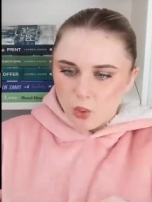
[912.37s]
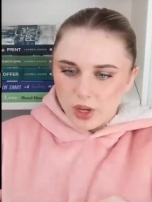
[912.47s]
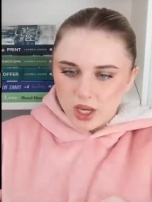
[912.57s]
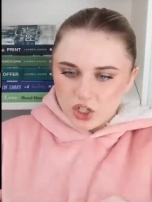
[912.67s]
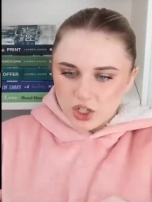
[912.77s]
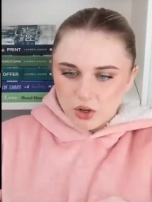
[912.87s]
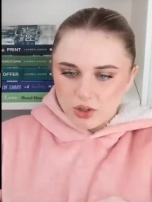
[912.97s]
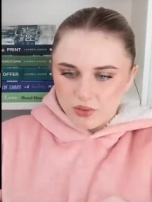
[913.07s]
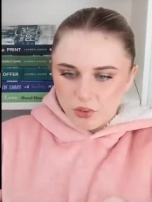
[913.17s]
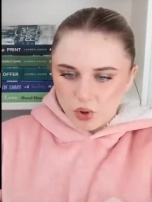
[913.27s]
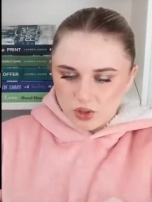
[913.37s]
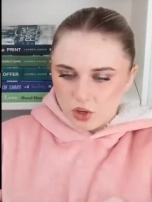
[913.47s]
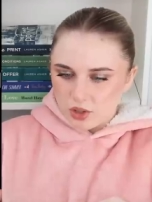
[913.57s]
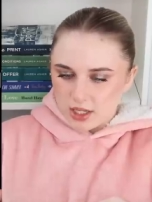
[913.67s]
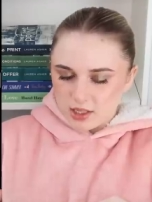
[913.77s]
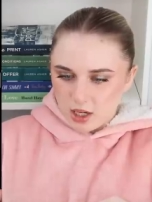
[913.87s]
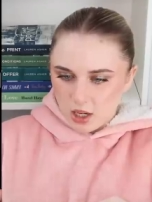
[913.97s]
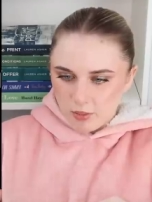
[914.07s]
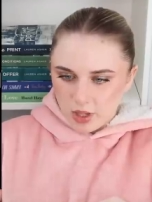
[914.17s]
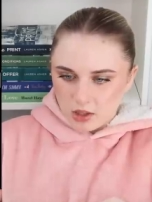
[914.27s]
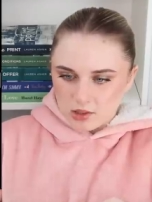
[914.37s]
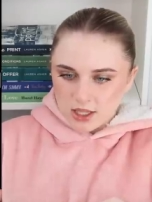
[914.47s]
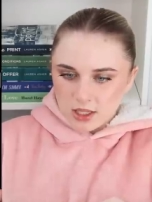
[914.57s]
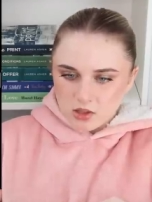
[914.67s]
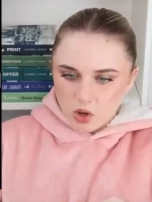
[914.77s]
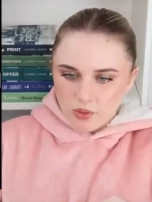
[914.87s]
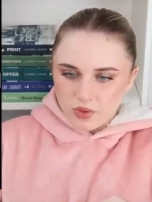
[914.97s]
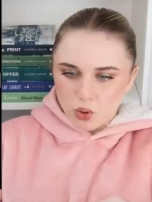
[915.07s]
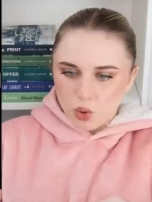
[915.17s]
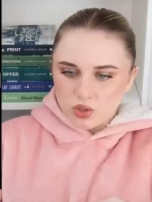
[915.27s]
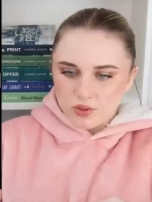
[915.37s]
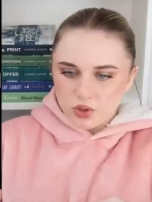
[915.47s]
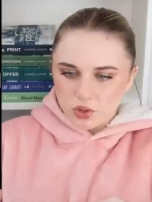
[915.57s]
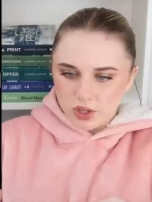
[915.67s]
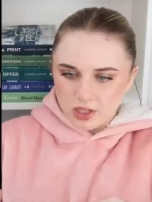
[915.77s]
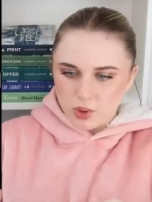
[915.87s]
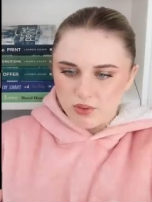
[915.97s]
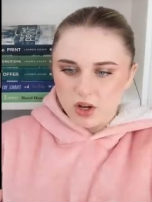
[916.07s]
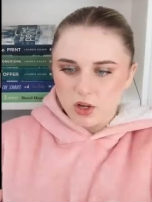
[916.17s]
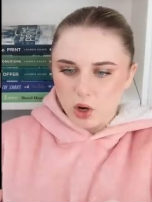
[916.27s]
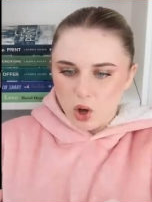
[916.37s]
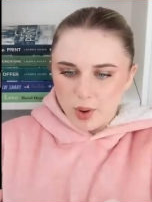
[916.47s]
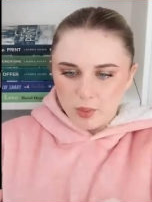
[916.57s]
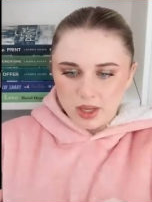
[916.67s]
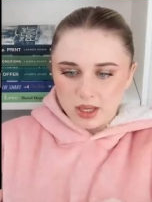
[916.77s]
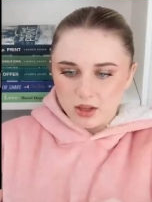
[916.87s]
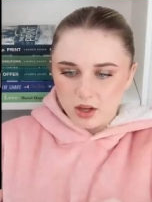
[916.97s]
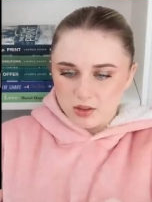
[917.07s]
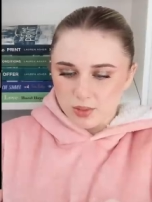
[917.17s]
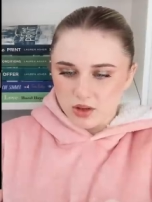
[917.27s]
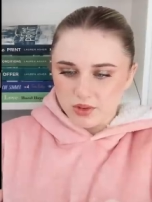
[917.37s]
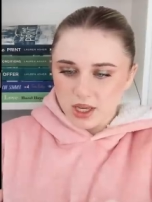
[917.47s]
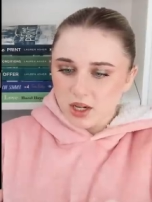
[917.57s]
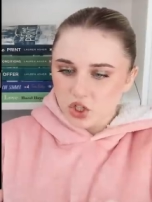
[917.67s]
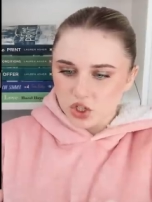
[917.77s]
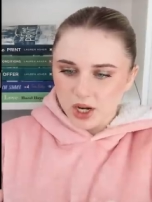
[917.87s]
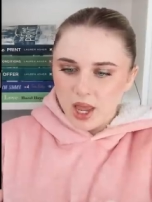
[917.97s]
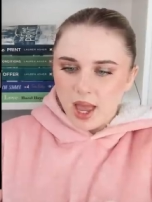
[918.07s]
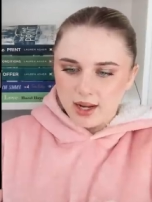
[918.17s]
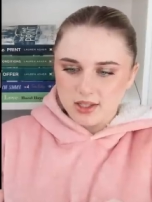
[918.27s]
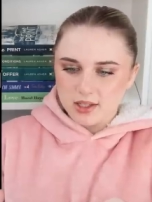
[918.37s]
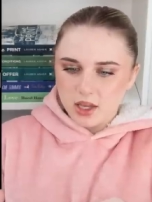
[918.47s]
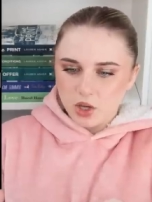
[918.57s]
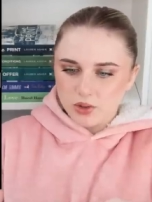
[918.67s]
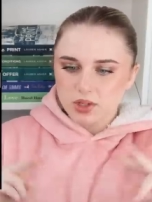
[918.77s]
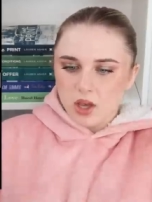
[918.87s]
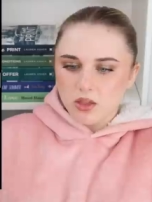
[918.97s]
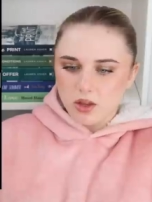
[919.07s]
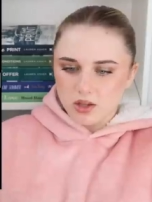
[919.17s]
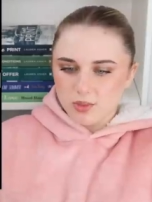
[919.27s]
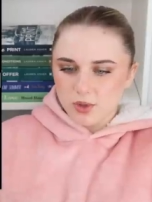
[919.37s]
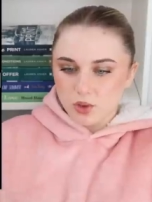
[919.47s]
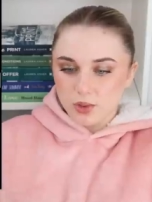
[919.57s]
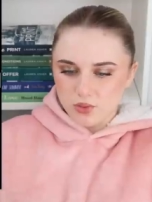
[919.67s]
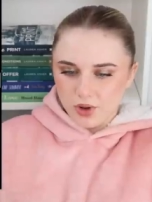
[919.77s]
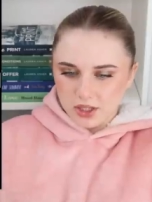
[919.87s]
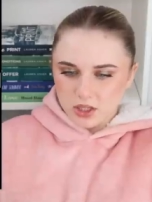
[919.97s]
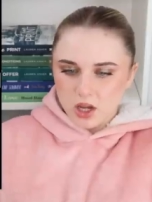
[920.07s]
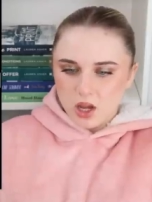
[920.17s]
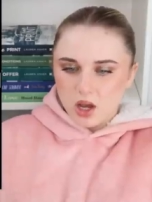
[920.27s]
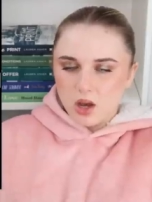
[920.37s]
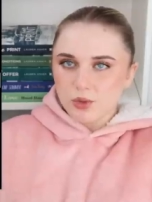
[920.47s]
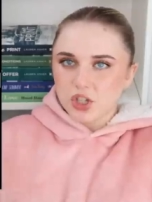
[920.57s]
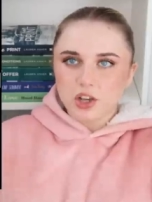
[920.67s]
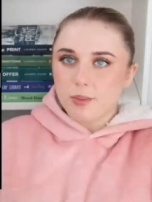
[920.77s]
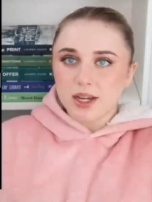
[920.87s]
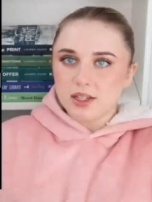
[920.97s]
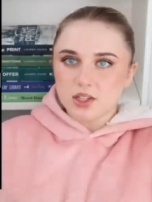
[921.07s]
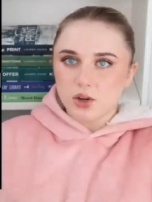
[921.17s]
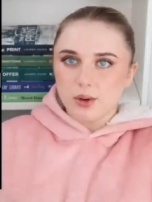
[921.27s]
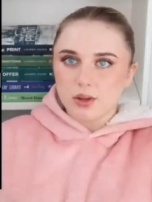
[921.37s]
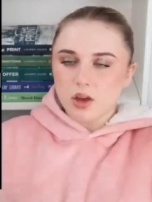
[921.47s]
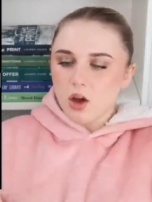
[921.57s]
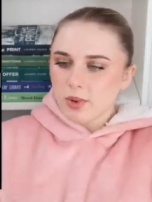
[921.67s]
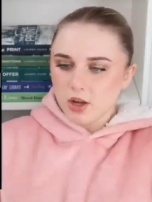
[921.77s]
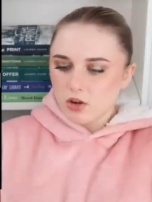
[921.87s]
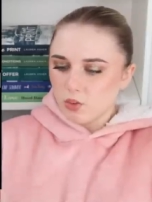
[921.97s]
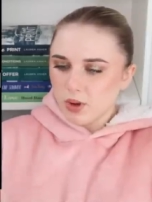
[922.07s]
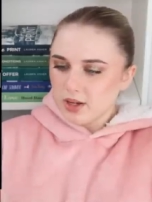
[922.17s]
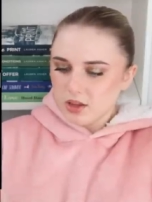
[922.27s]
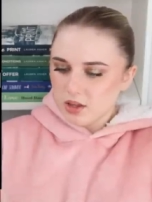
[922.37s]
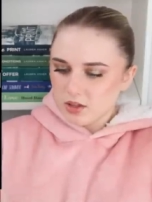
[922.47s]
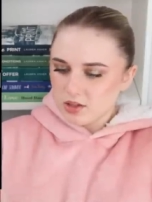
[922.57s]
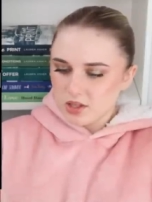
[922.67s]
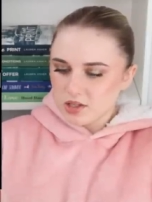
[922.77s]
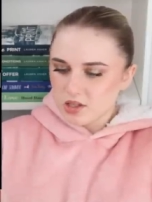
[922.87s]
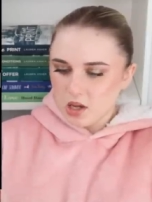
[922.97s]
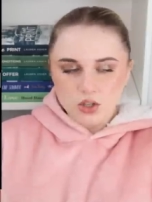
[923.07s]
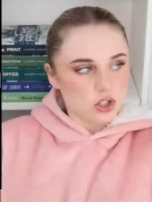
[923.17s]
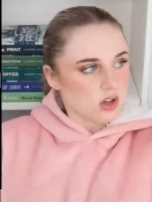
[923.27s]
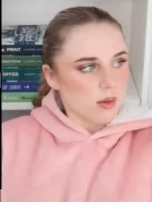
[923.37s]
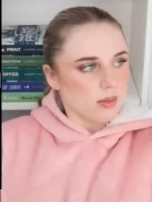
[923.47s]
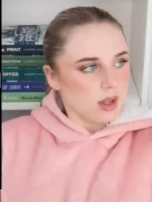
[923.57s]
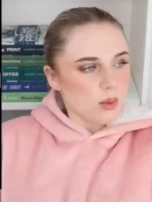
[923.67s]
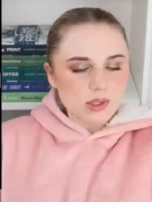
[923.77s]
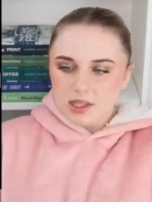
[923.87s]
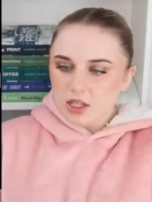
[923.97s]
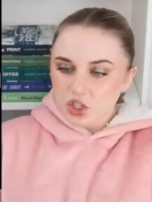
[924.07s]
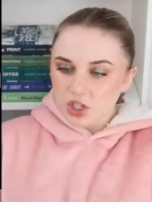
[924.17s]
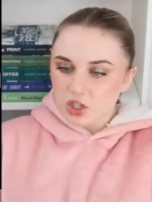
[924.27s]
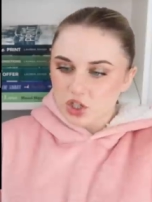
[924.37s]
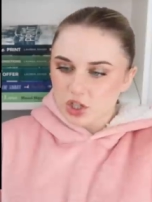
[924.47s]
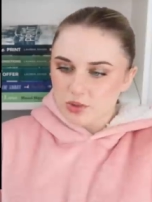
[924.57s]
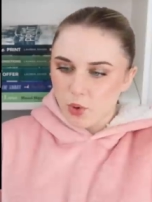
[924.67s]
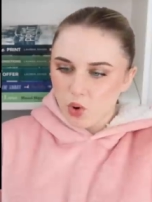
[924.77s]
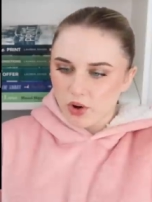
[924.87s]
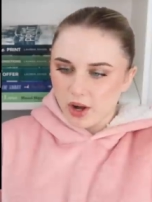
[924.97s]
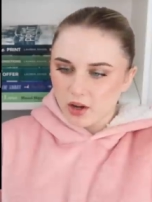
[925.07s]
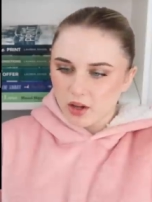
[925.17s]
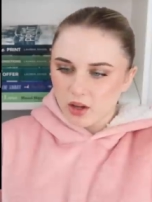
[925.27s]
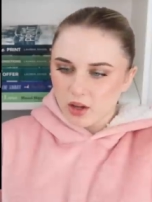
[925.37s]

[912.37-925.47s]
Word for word: We each take on different roles on day-to-day -day and behind the scenes. Over the course of two years, we have learned a lot about being in the customer service industry, and as the saying goes, the customer is always right which I completely disagree with. Oh my god, where did this sun just come? It was literally just pouring.